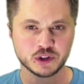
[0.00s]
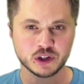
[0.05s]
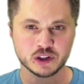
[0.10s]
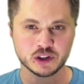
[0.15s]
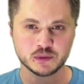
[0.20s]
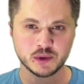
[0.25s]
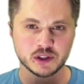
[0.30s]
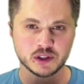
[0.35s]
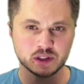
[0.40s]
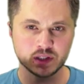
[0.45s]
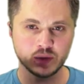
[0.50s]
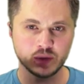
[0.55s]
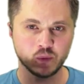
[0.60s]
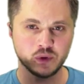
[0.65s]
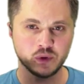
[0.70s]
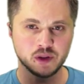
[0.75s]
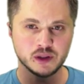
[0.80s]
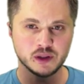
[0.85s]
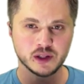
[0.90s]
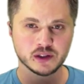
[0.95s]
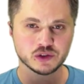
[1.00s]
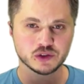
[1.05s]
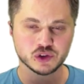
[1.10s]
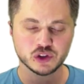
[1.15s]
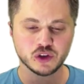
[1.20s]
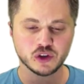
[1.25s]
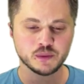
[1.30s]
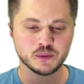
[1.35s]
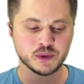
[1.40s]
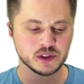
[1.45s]
especially when things are
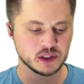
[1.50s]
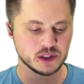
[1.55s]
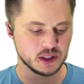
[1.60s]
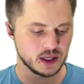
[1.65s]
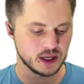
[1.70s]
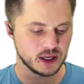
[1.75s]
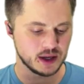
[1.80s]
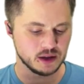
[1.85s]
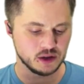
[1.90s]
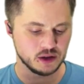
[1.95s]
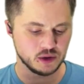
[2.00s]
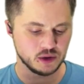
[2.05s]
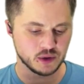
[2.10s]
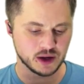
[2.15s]
so busy and you